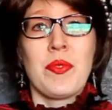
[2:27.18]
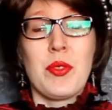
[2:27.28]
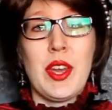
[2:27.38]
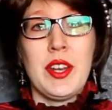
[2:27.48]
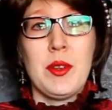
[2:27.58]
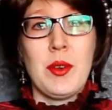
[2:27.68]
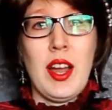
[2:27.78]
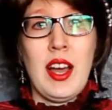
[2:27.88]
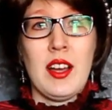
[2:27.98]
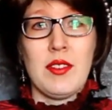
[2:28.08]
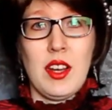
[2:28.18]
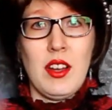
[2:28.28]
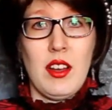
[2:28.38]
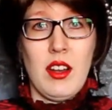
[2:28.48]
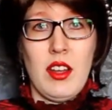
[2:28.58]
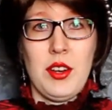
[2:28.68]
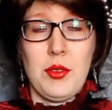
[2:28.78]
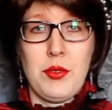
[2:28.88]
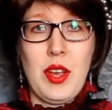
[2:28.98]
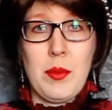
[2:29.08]
then you have a lot
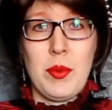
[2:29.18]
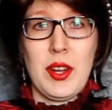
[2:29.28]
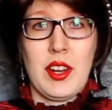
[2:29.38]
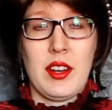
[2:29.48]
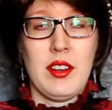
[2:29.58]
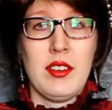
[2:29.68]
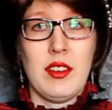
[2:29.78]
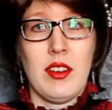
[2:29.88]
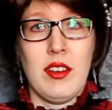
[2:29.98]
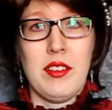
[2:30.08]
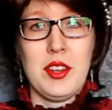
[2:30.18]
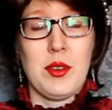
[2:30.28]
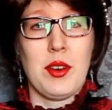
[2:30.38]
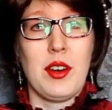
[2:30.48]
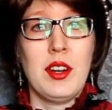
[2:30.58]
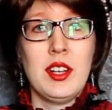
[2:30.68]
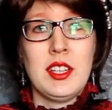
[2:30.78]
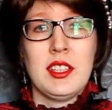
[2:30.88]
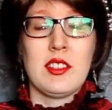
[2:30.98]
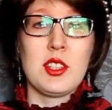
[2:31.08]
of fabric on your
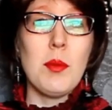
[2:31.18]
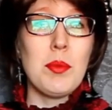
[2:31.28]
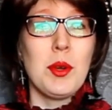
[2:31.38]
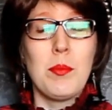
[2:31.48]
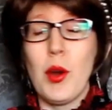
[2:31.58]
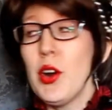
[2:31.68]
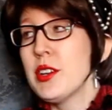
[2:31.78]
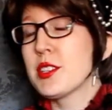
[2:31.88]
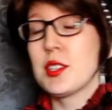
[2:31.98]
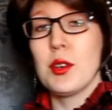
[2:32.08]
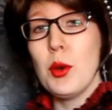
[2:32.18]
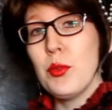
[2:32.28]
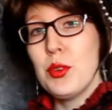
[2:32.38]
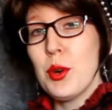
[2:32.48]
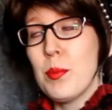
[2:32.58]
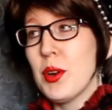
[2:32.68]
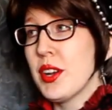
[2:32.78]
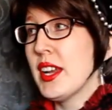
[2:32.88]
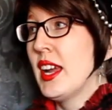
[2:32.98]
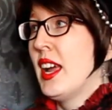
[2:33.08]
top part of your
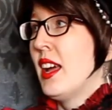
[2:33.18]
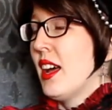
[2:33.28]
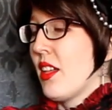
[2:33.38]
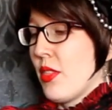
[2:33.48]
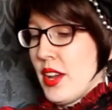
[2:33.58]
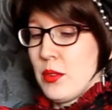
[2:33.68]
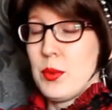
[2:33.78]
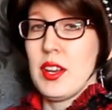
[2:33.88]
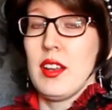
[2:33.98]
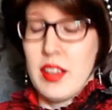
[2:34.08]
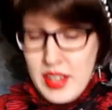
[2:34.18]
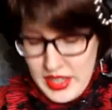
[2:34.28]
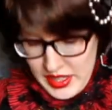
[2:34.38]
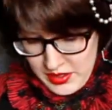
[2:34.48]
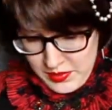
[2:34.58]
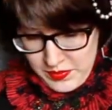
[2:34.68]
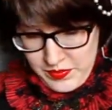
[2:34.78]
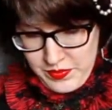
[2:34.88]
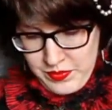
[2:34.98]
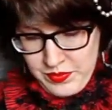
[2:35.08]
body, and that will again
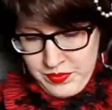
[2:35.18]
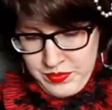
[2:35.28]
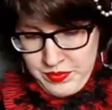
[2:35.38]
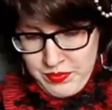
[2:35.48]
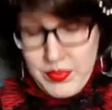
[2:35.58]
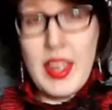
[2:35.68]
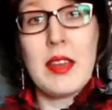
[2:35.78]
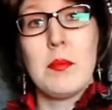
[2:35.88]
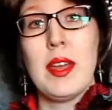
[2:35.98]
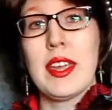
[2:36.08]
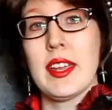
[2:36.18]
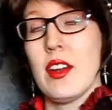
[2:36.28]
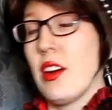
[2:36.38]
make it